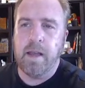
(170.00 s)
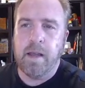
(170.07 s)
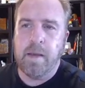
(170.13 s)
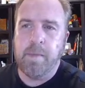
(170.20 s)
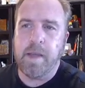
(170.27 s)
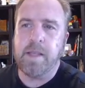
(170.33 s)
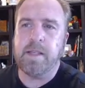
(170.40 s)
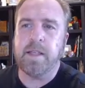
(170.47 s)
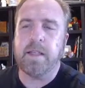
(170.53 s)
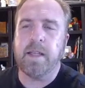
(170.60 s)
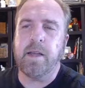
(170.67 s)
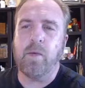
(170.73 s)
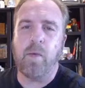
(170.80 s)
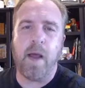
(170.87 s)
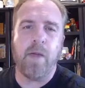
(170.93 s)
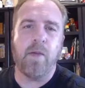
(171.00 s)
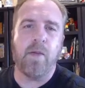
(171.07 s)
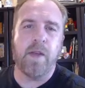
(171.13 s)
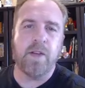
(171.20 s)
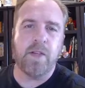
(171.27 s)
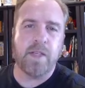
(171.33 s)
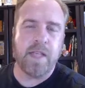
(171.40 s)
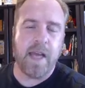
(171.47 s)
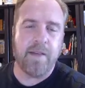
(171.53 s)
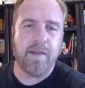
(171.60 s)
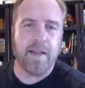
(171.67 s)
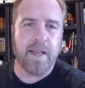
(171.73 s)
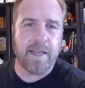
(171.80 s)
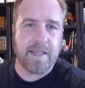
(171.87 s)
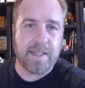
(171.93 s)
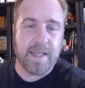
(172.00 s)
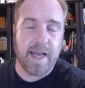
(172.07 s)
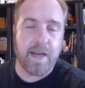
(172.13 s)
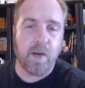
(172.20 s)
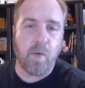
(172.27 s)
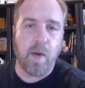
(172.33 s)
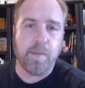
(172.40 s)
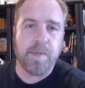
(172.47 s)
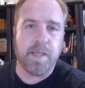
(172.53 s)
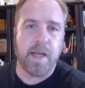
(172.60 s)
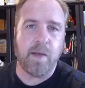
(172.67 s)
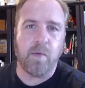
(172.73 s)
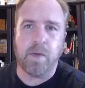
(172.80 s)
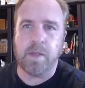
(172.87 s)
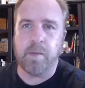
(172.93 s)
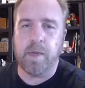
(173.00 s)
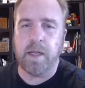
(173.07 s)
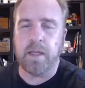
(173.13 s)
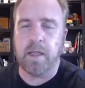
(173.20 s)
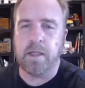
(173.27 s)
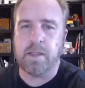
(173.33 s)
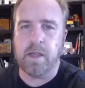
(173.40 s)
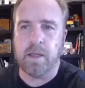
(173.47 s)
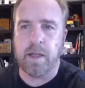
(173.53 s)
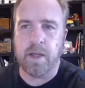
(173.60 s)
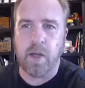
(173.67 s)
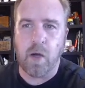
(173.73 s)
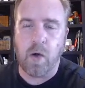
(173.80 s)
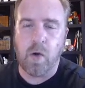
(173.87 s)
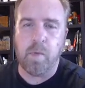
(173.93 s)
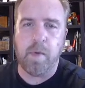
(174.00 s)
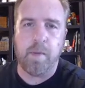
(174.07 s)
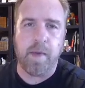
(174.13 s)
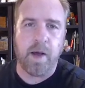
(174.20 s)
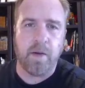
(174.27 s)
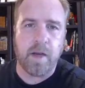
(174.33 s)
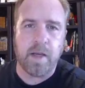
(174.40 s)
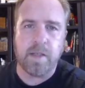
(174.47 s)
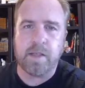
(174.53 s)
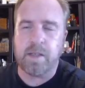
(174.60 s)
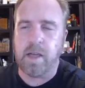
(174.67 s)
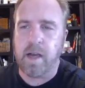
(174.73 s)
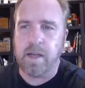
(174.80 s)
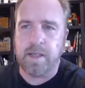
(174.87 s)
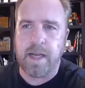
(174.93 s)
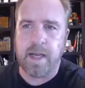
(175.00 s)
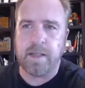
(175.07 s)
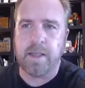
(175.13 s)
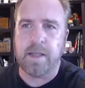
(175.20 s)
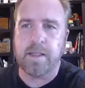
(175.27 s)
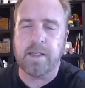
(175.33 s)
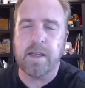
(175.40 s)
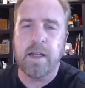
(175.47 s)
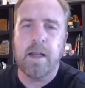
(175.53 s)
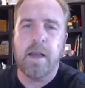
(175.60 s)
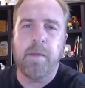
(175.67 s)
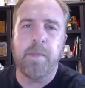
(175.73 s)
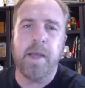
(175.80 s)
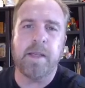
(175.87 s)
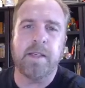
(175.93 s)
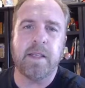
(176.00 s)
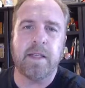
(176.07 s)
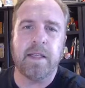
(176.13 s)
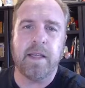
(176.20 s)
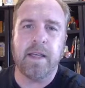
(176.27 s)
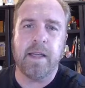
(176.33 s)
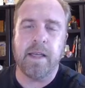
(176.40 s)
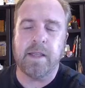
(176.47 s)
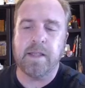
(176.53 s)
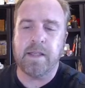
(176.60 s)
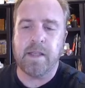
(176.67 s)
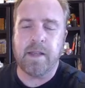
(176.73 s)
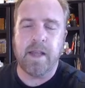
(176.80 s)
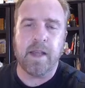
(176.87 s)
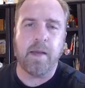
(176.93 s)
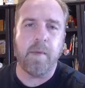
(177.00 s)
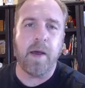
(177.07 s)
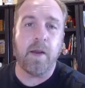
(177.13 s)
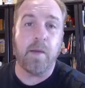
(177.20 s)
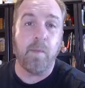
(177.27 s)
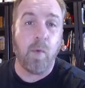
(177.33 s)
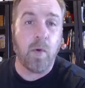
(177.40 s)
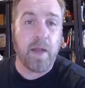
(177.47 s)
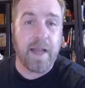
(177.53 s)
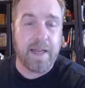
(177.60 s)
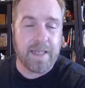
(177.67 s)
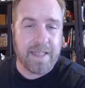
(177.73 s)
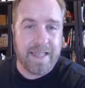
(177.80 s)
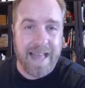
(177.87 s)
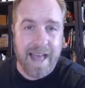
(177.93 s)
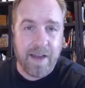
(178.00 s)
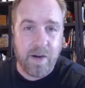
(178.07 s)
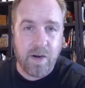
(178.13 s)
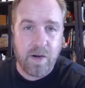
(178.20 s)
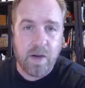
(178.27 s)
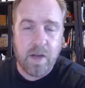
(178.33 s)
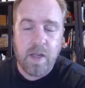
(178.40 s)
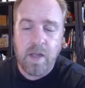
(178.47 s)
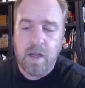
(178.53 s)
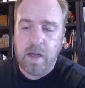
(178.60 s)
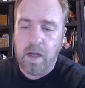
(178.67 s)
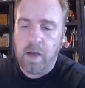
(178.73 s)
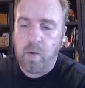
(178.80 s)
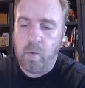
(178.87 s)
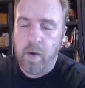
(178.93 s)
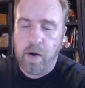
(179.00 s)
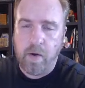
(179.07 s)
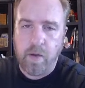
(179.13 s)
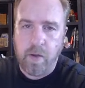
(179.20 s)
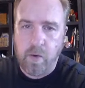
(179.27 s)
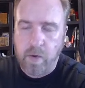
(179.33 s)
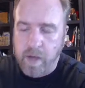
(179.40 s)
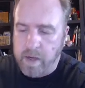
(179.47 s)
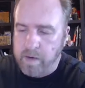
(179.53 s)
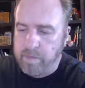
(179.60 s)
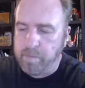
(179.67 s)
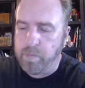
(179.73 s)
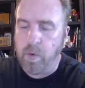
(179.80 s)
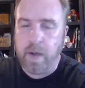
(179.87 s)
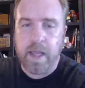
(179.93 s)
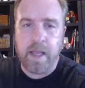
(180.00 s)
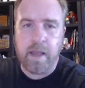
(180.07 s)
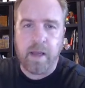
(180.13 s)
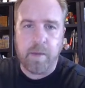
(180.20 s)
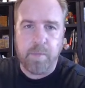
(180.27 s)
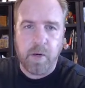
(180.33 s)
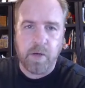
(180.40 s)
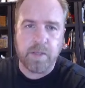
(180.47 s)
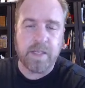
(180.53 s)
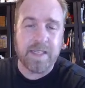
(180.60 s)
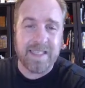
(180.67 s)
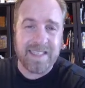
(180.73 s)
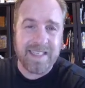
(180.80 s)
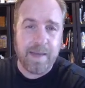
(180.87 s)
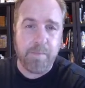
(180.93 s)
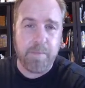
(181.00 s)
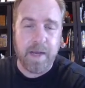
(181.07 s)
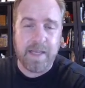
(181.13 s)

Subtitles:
basically, rather than just having like a static website where somebody clicks on like home, about us, contact us, basically think about it more like a ladder where you're kind of bringing a person step by